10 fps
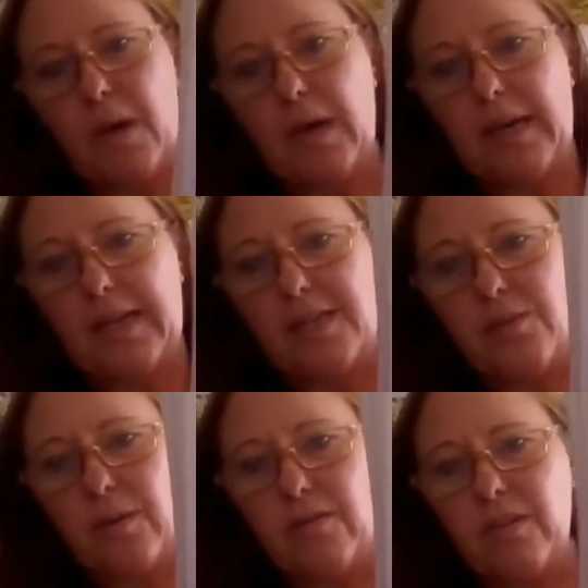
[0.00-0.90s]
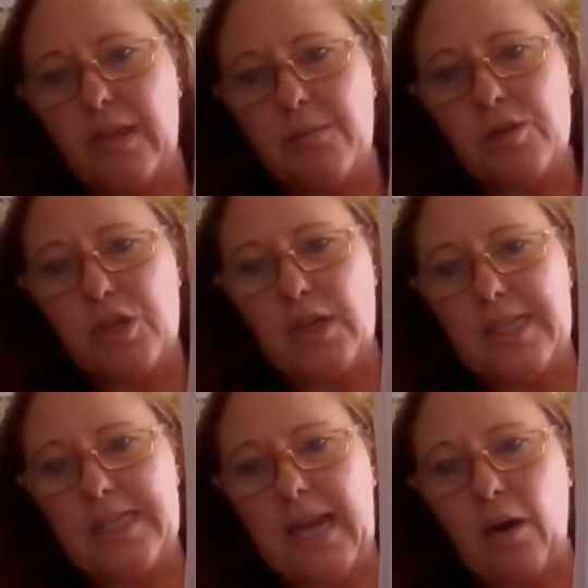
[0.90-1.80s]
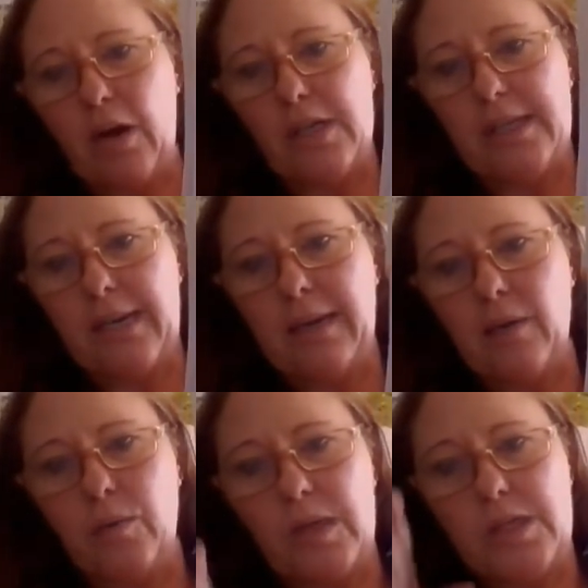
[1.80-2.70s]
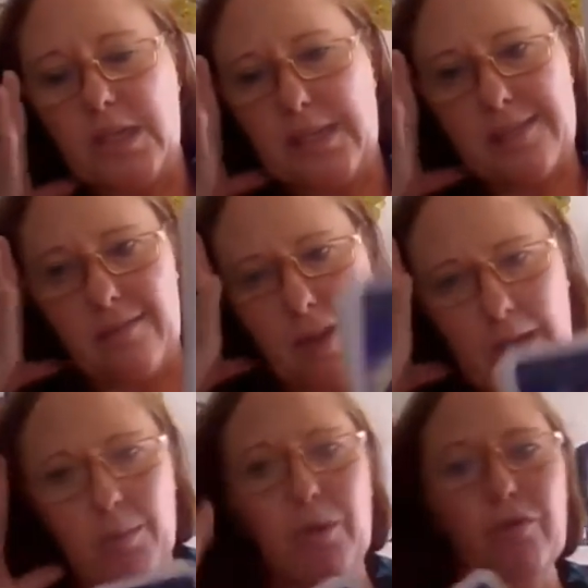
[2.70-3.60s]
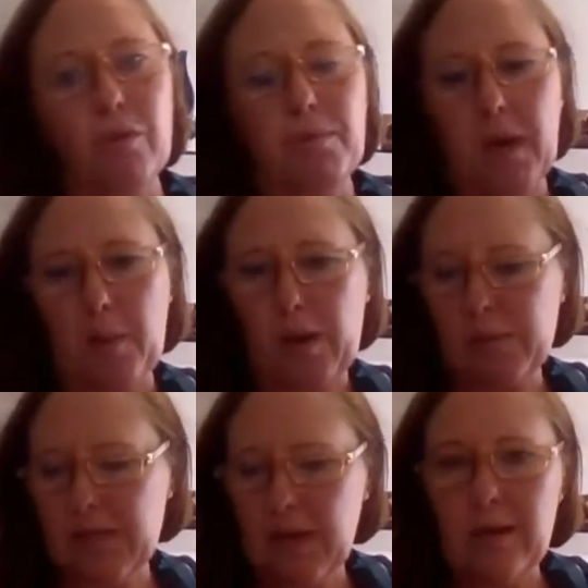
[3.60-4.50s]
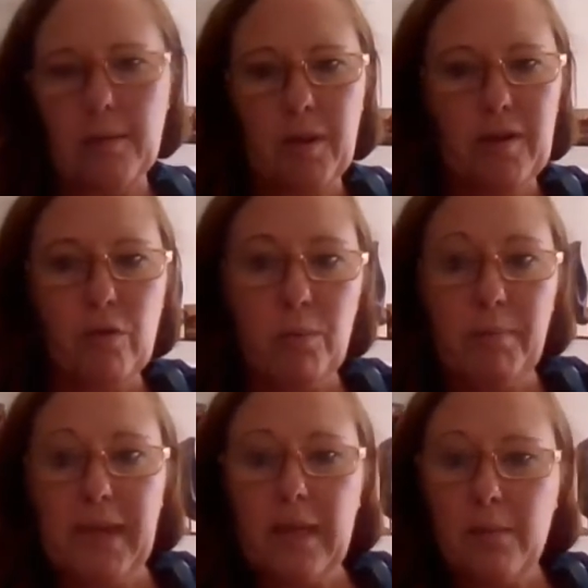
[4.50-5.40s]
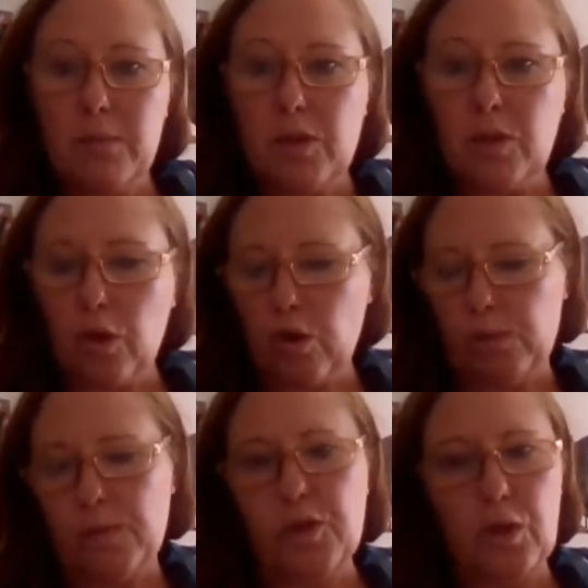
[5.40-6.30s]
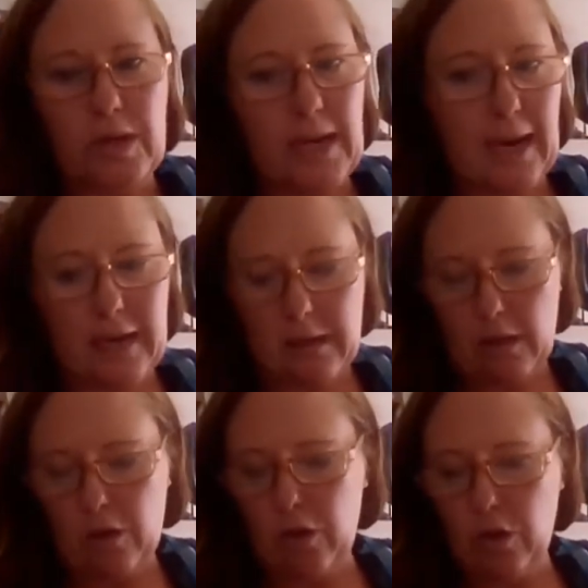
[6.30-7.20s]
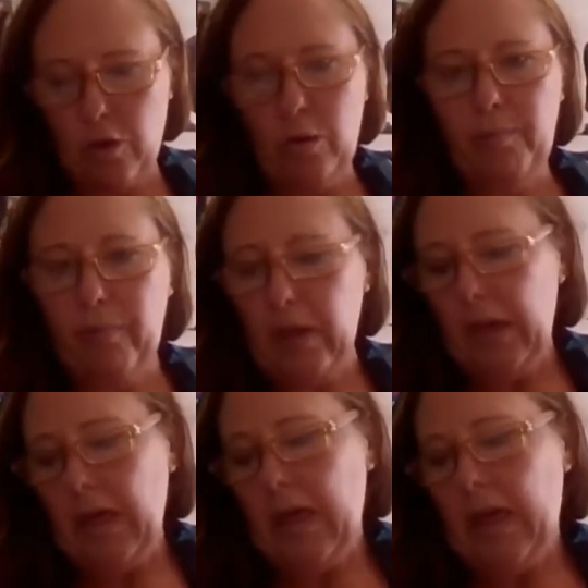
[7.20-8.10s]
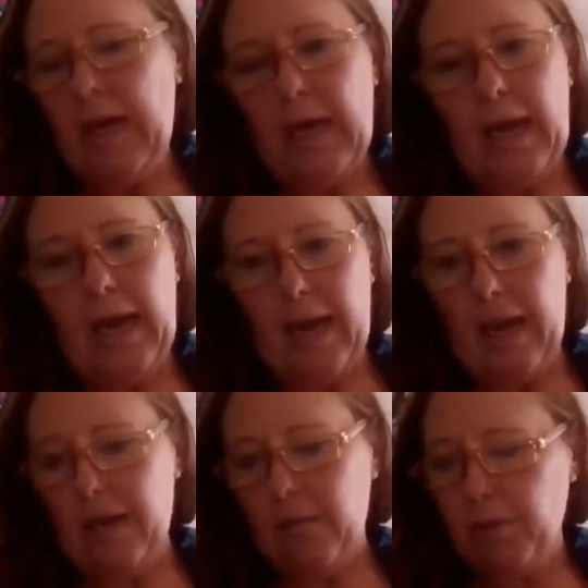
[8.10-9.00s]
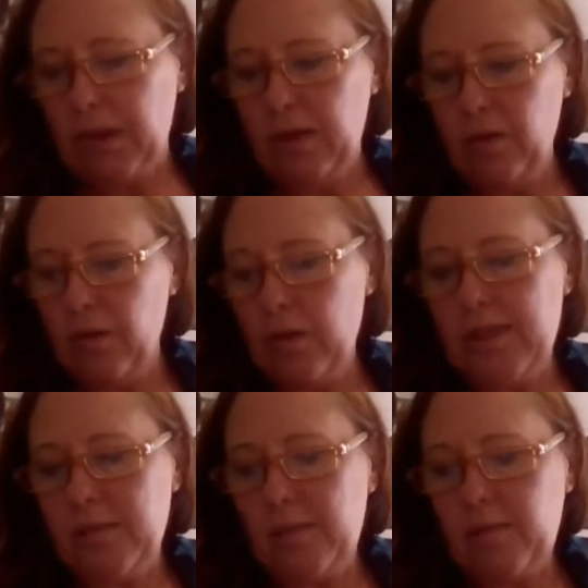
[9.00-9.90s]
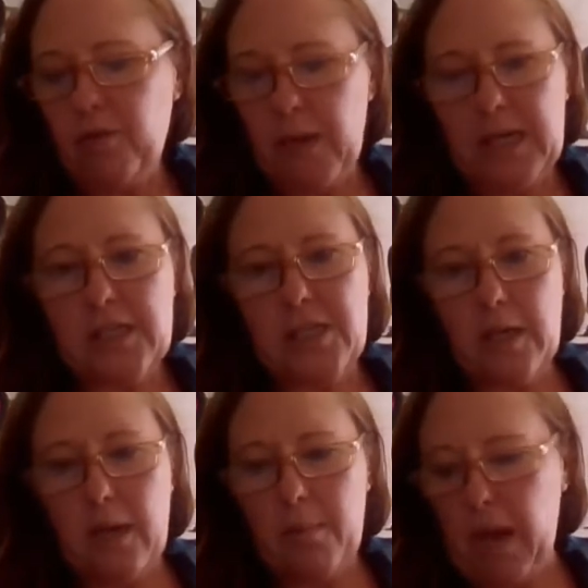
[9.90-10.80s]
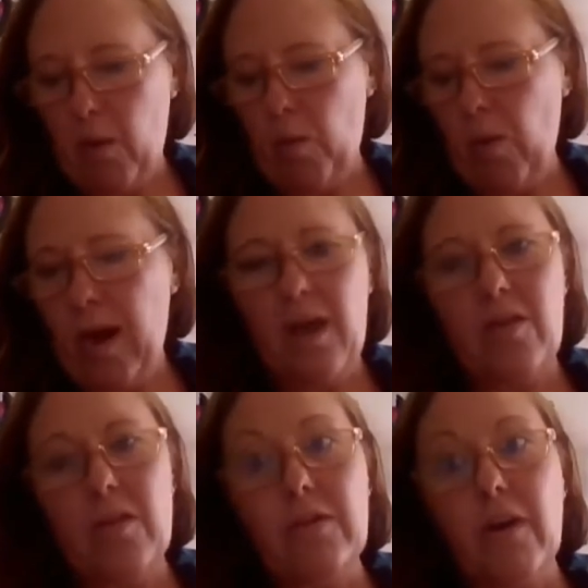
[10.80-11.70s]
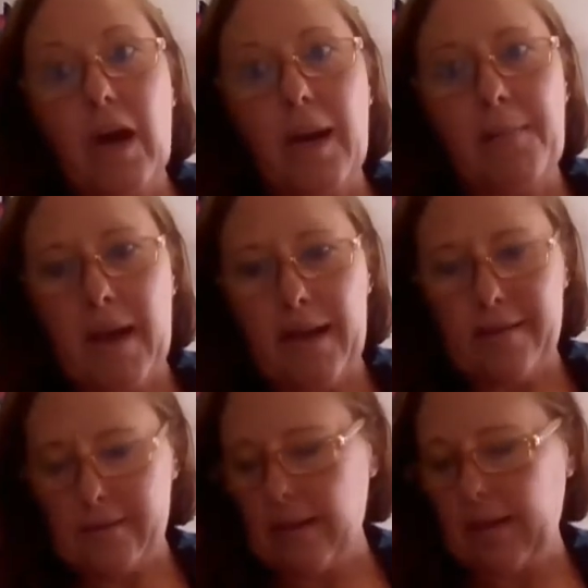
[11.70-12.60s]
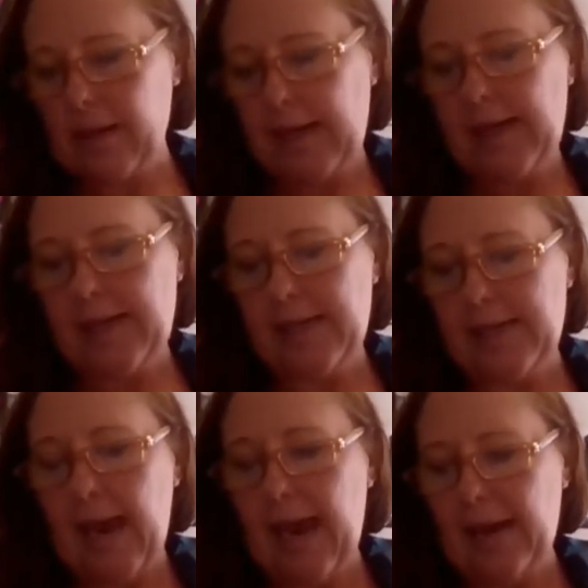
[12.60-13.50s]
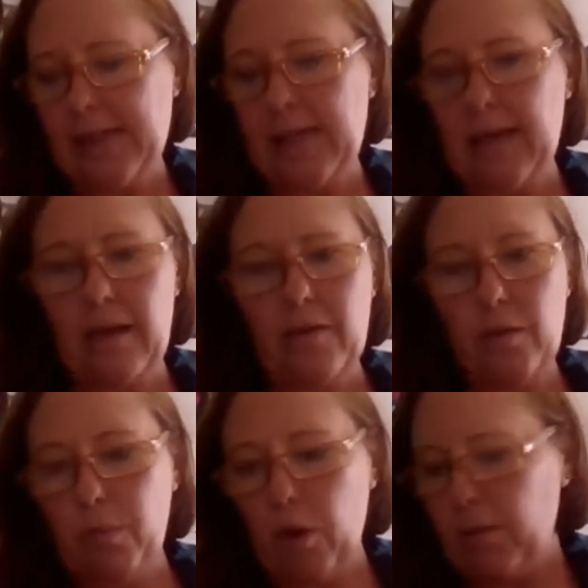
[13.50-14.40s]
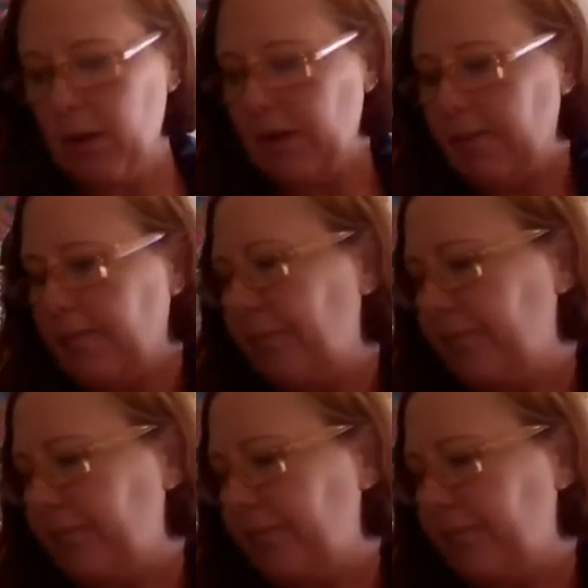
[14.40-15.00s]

my Twin Flame Journey Tarot deck, which is available from my website, thebarefootmedium.com.au, and bring through some information about where the divine masculine is at the moment.